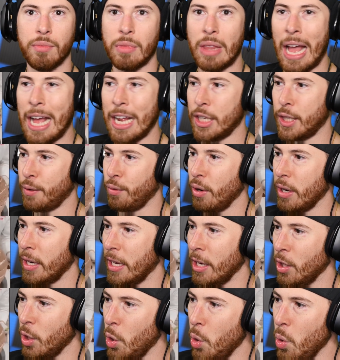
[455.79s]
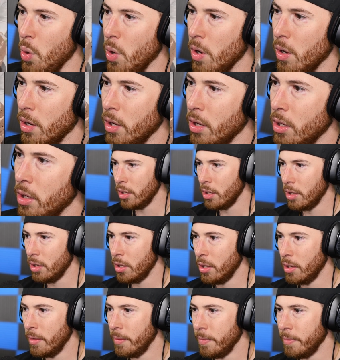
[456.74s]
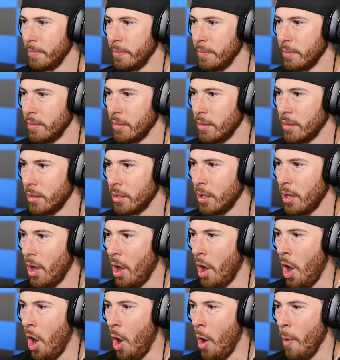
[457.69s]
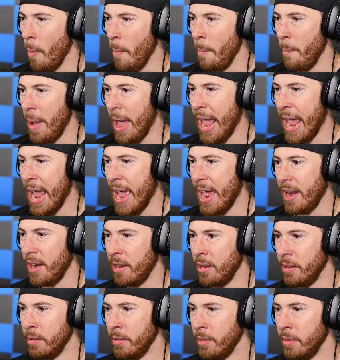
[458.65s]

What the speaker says: That's freaking cool. Oh, man.